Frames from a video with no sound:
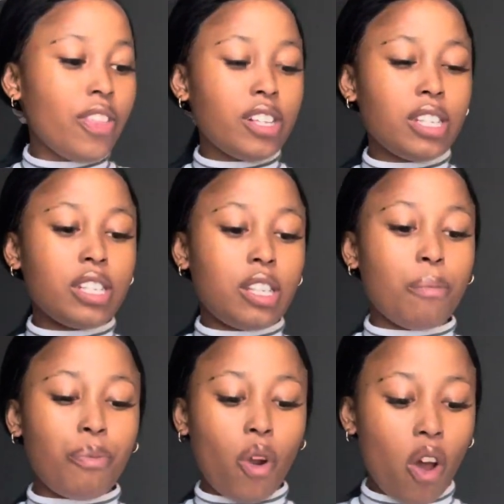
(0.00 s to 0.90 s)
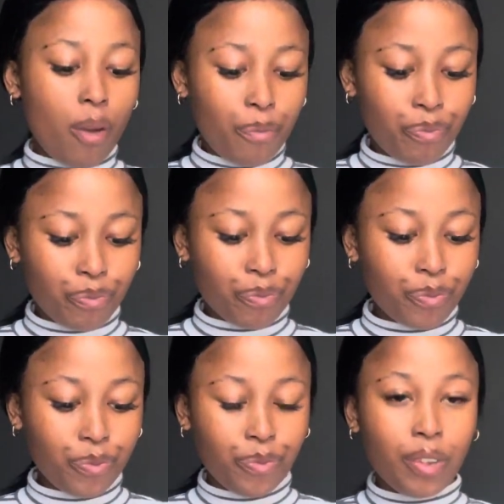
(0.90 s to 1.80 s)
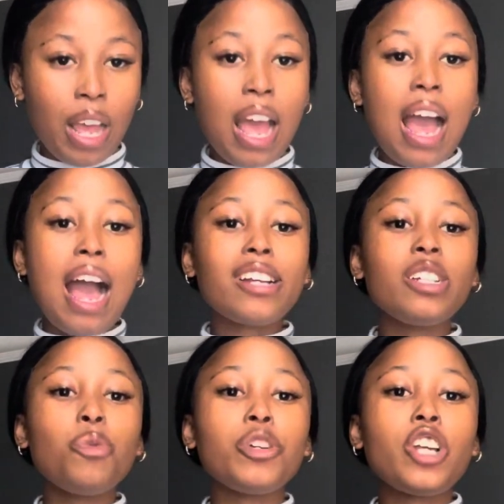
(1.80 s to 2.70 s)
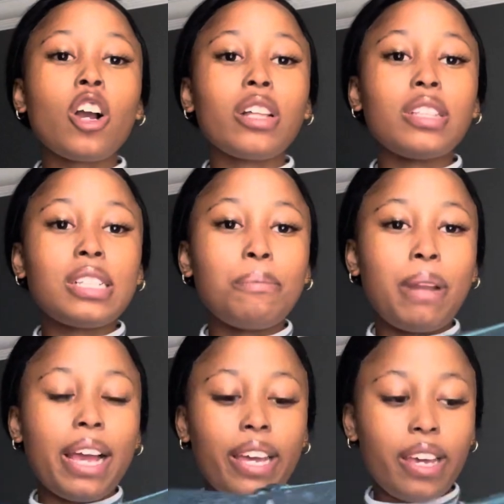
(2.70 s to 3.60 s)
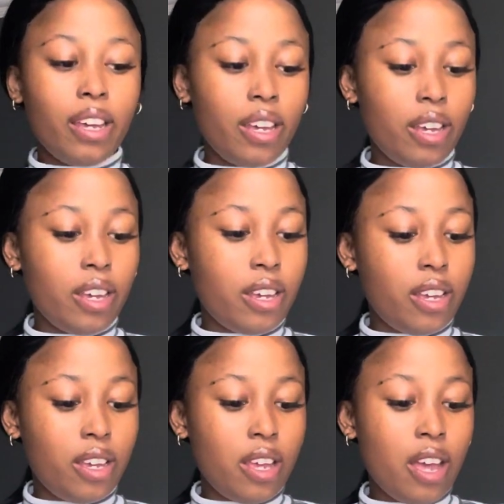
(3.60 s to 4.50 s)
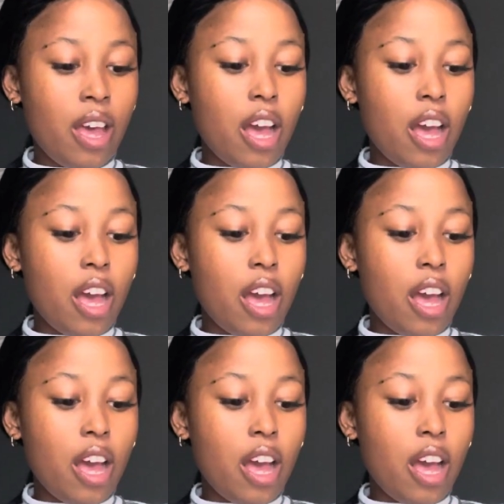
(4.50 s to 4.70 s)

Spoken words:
this is the bra. Actually wish I got this in black, hey? I